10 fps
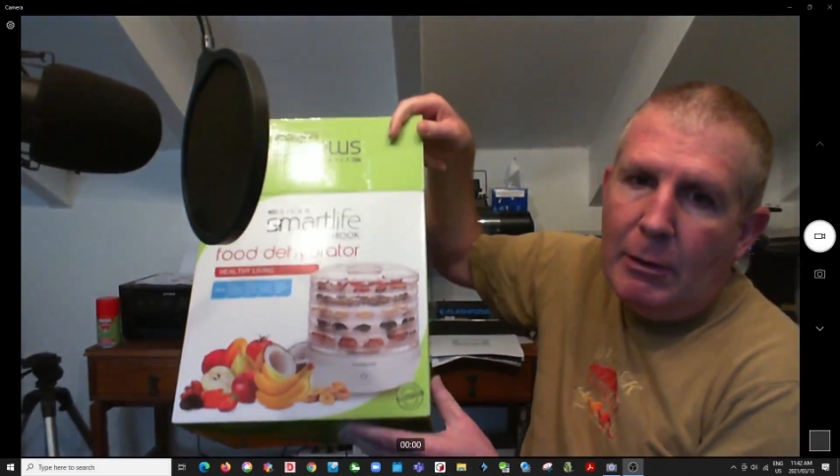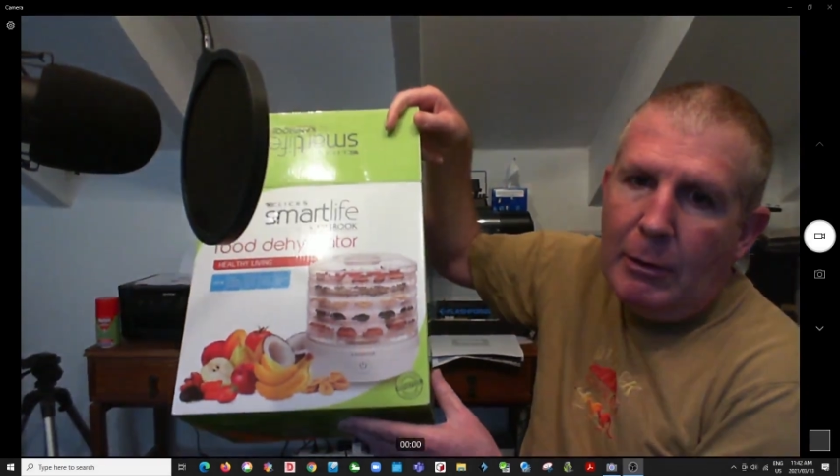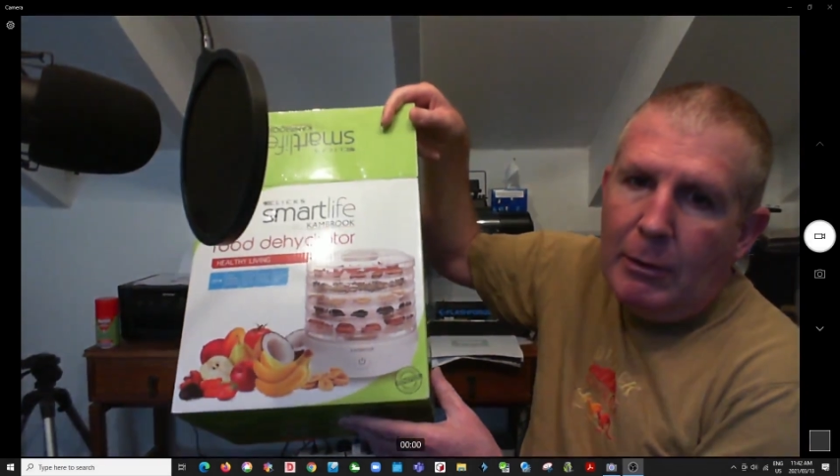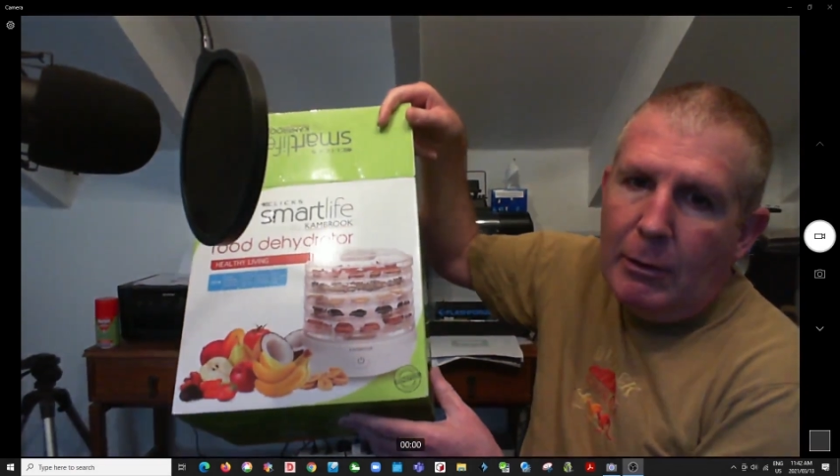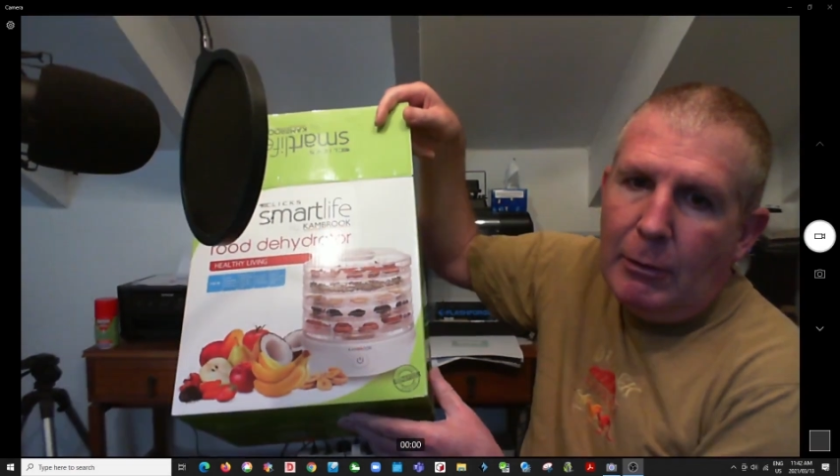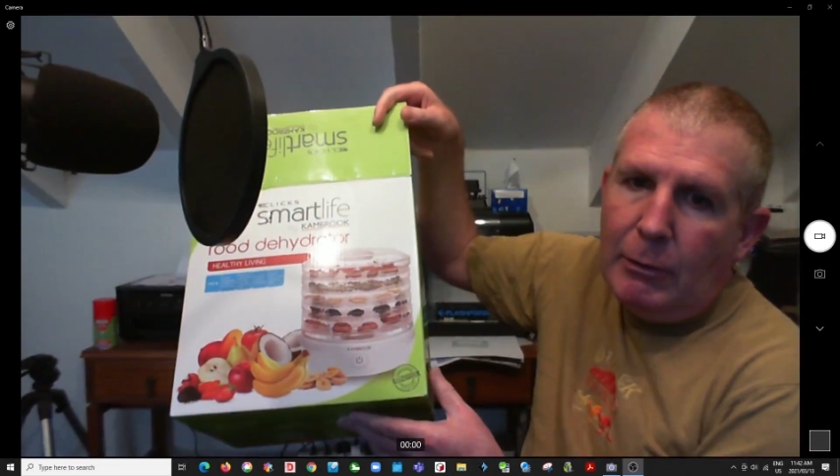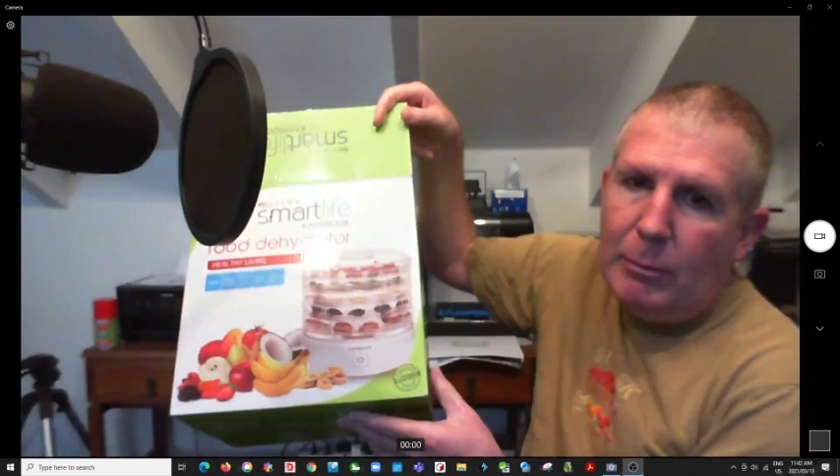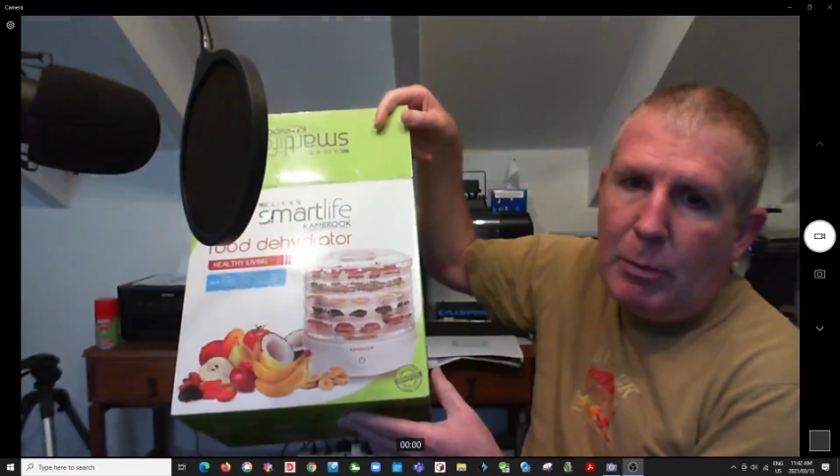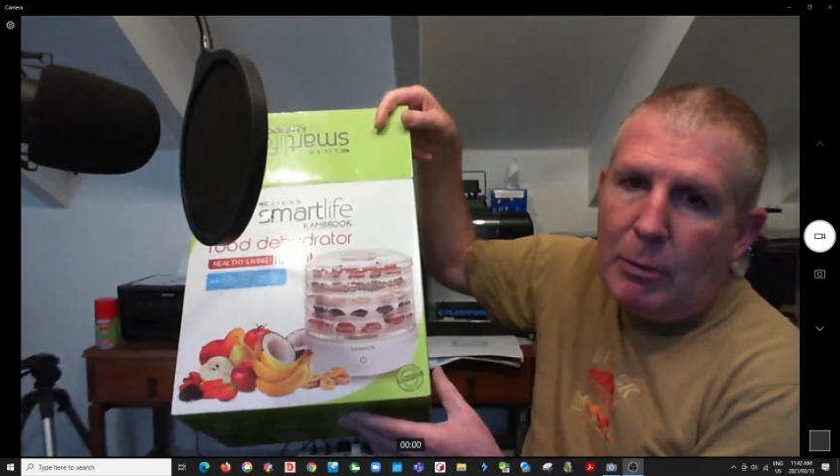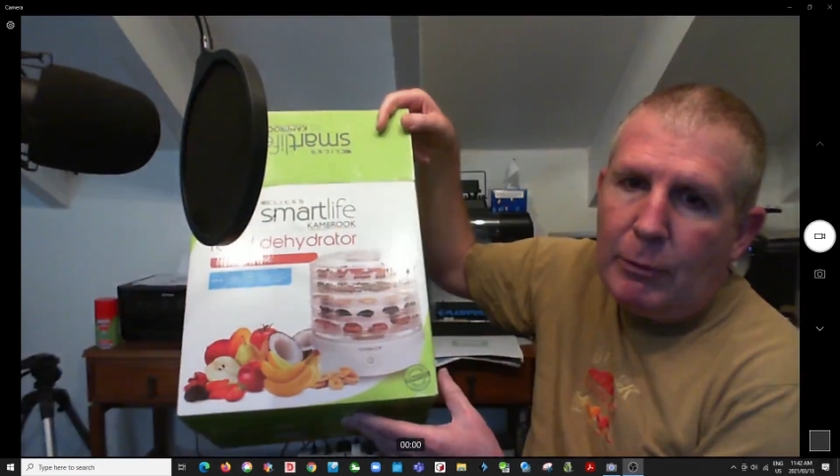There's the
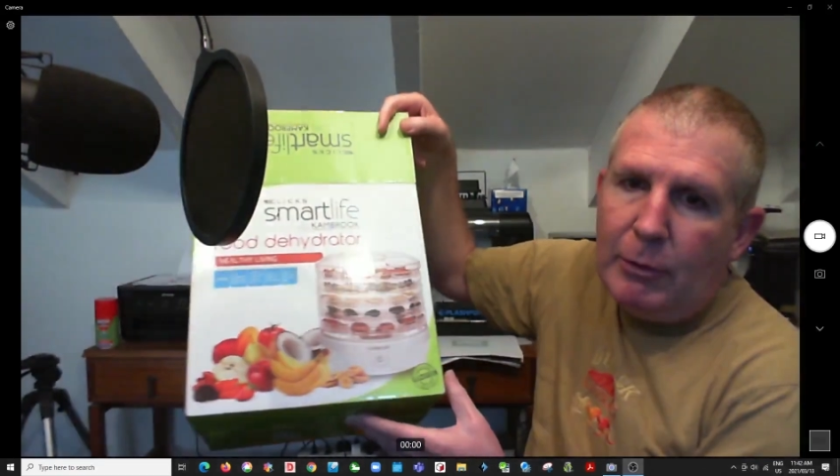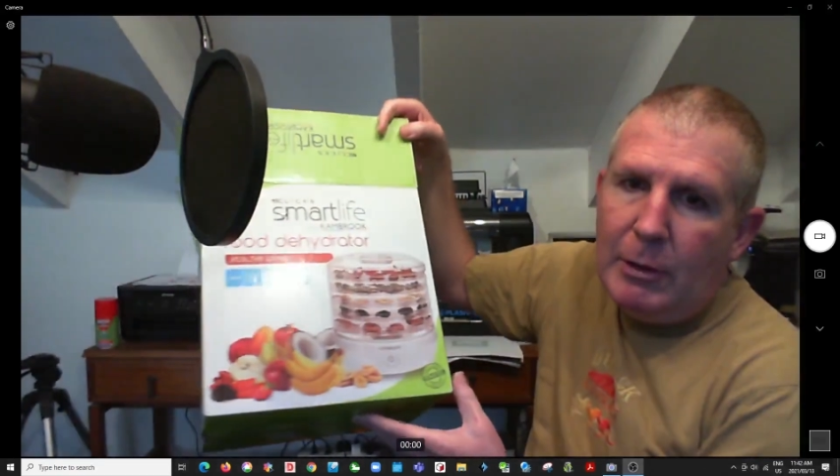boxy.